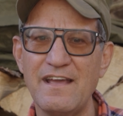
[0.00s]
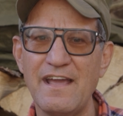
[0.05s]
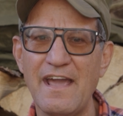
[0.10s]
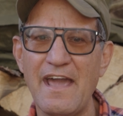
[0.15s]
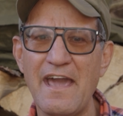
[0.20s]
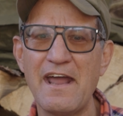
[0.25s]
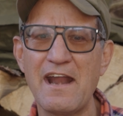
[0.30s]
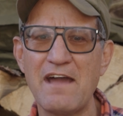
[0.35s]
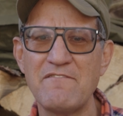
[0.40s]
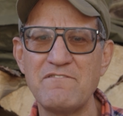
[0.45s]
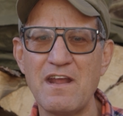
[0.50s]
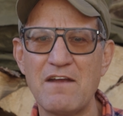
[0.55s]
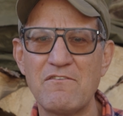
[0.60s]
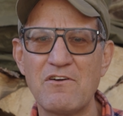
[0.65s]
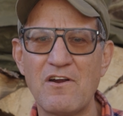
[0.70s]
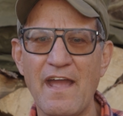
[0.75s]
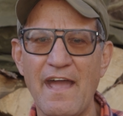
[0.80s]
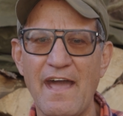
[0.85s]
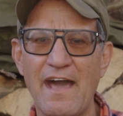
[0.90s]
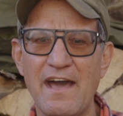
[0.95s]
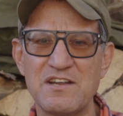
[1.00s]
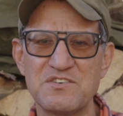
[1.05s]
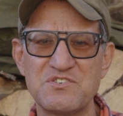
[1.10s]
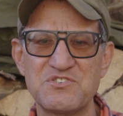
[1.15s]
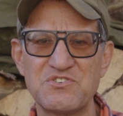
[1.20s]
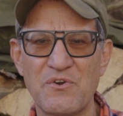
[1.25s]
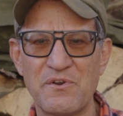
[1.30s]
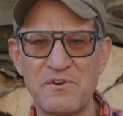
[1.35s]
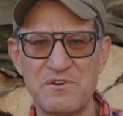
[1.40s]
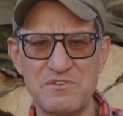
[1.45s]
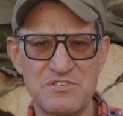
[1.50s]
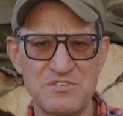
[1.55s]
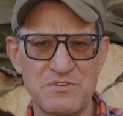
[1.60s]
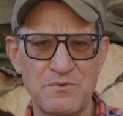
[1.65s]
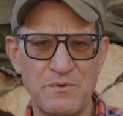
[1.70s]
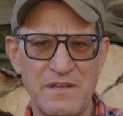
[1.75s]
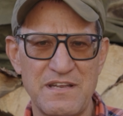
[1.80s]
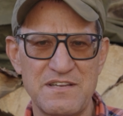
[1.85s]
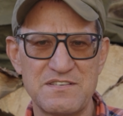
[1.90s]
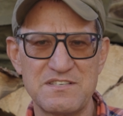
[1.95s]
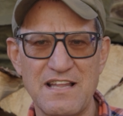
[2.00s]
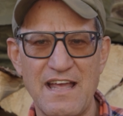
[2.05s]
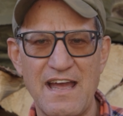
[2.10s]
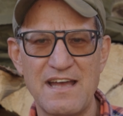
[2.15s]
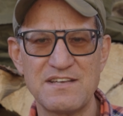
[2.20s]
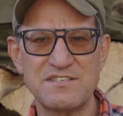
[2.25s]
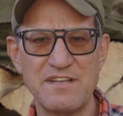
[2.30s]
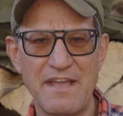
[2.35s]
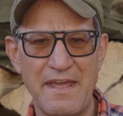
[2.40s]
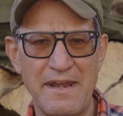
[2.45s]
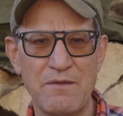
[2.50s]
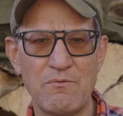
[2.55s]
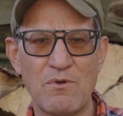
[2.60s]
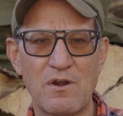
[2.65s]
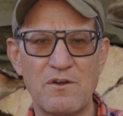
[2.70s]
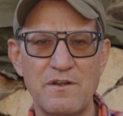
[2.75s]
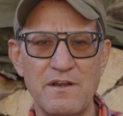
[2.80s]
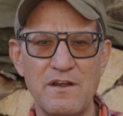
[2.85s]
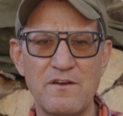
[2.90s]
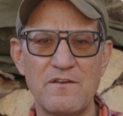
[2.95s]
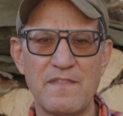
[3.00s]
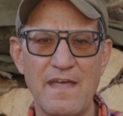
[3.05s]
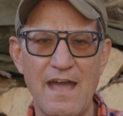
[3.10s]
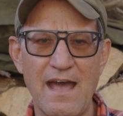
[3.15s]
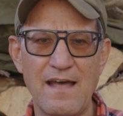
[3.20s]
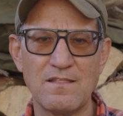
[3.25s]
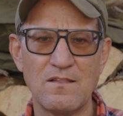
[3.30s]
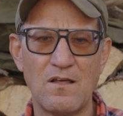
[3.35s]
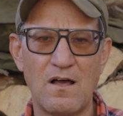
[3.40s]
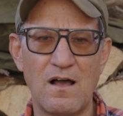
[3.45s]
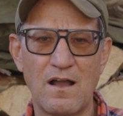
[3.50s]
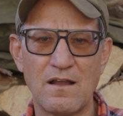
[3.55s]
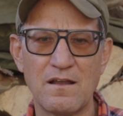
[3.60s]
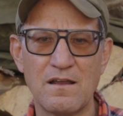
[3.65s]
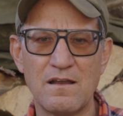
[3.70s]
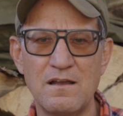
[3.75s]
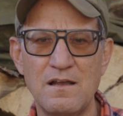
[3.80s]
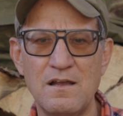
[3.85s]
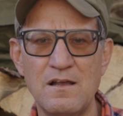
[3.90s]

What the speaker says: and I've never had a Sawyer Squeeze last anywhere near that long.